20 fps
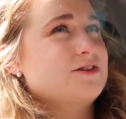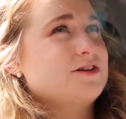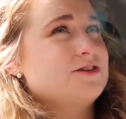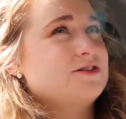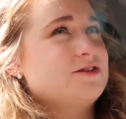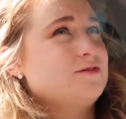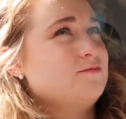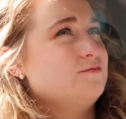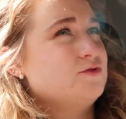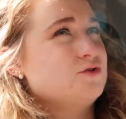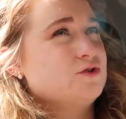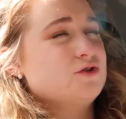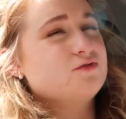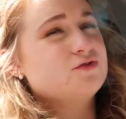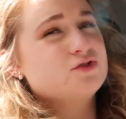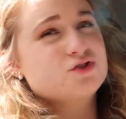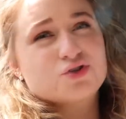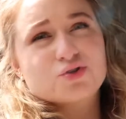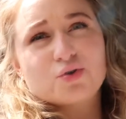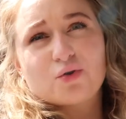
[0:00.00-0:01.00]
some sort of
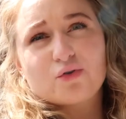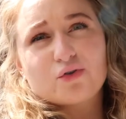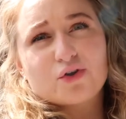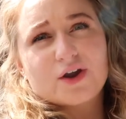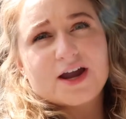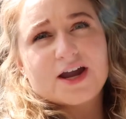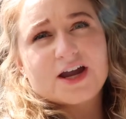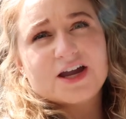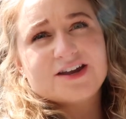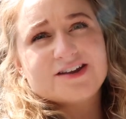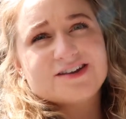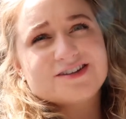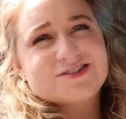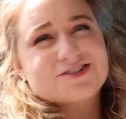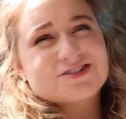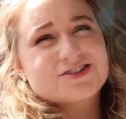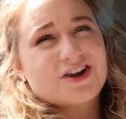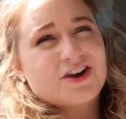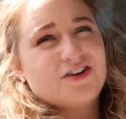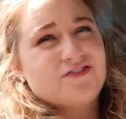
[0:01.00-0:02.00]

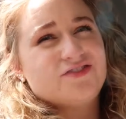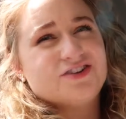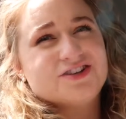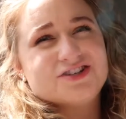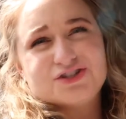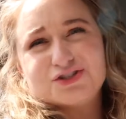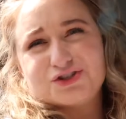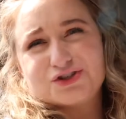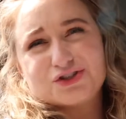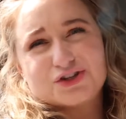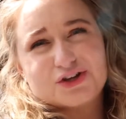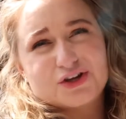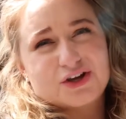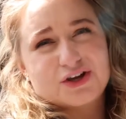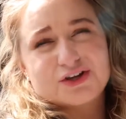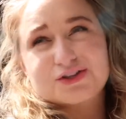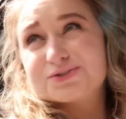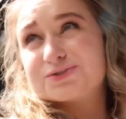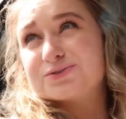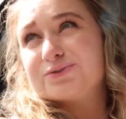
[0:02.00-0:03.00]
storage, kind of vintagey
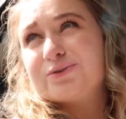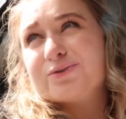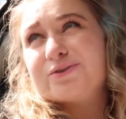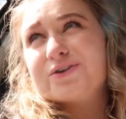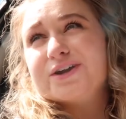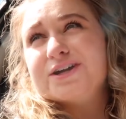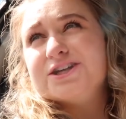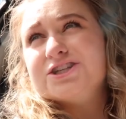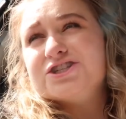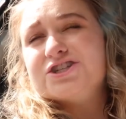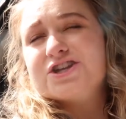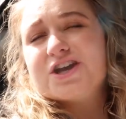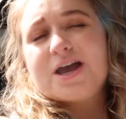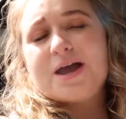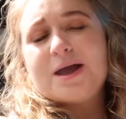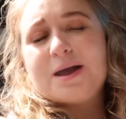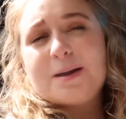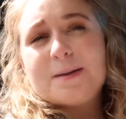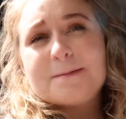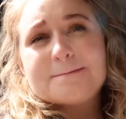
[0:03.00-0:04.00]
looking storage,
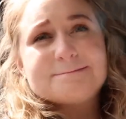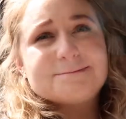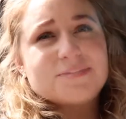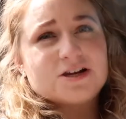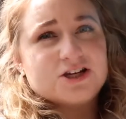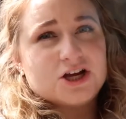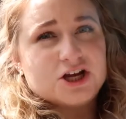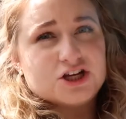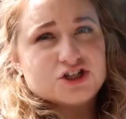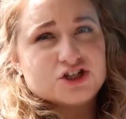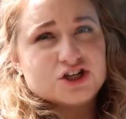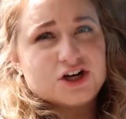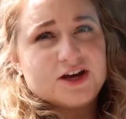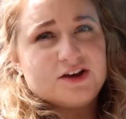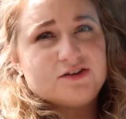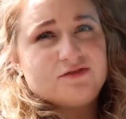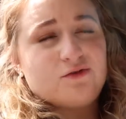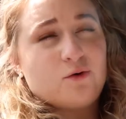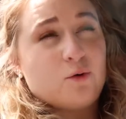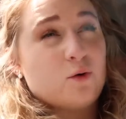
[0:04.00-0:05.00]

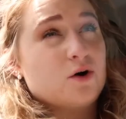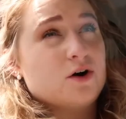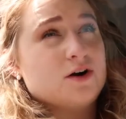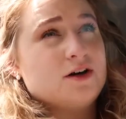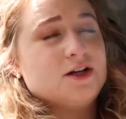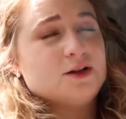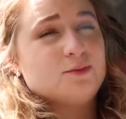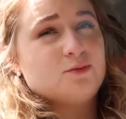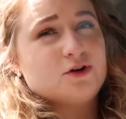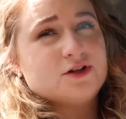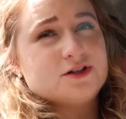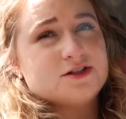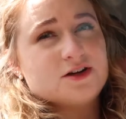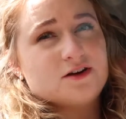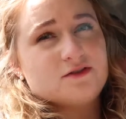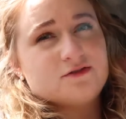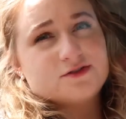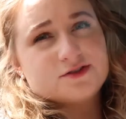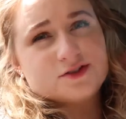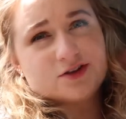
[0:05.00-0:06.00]
potentially for needlepoint
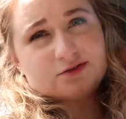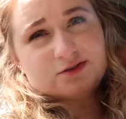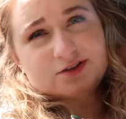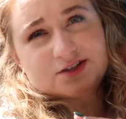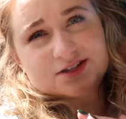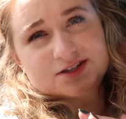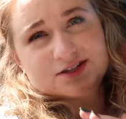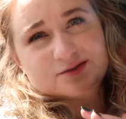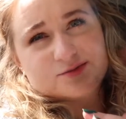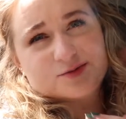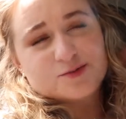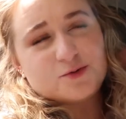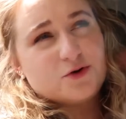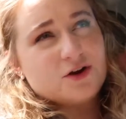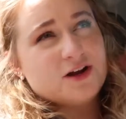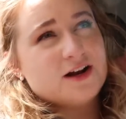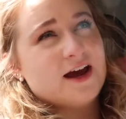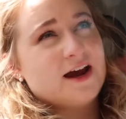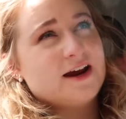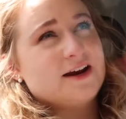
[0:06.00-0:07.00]
stuff. So this is some
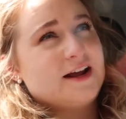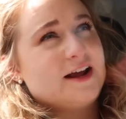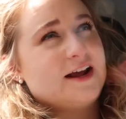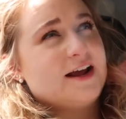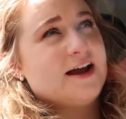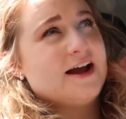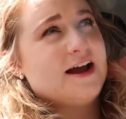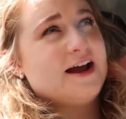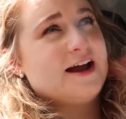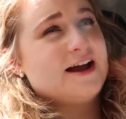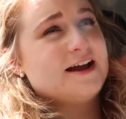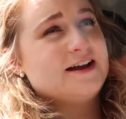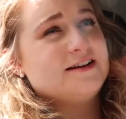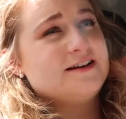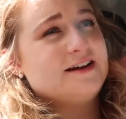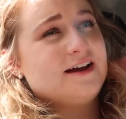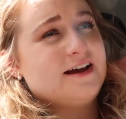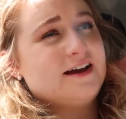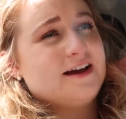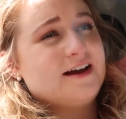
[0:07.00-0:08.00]
spooky lighting
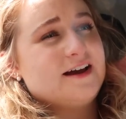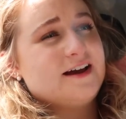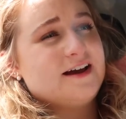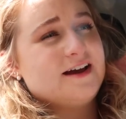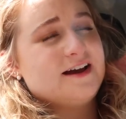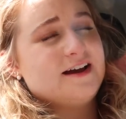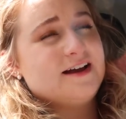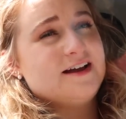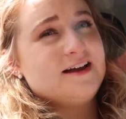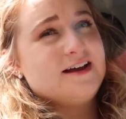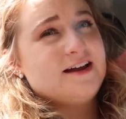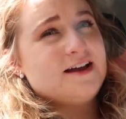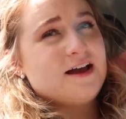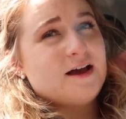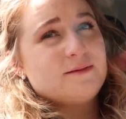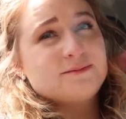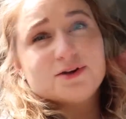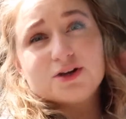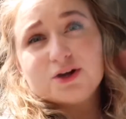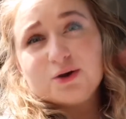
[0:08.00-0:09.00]
and
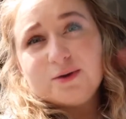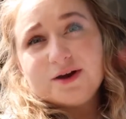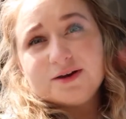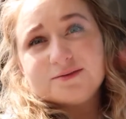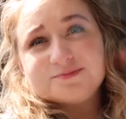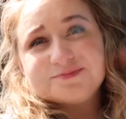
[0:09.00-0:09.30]
I'm gonna go in.